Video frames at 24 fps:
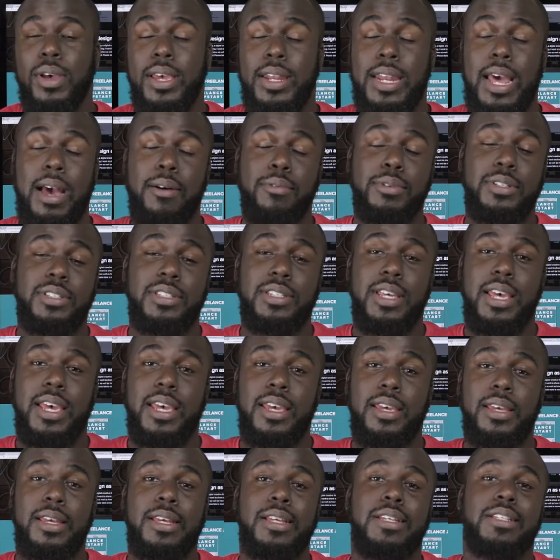And I would
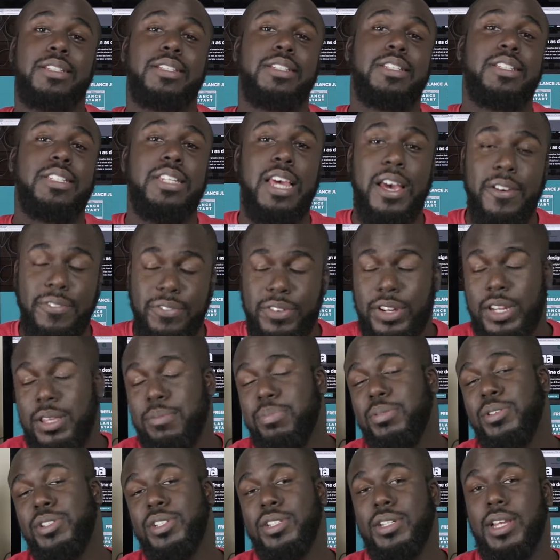say definitely
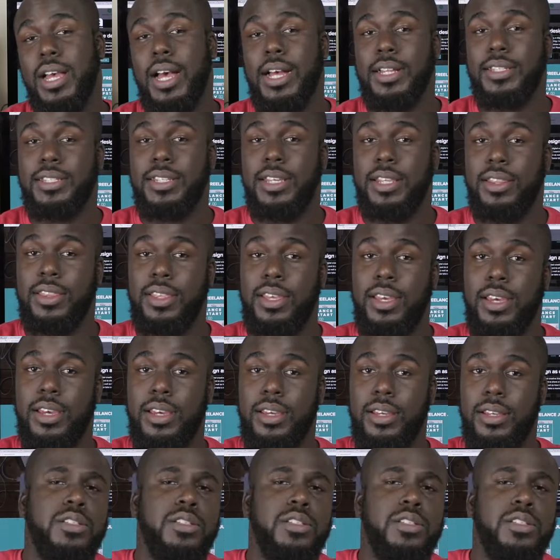put your content there.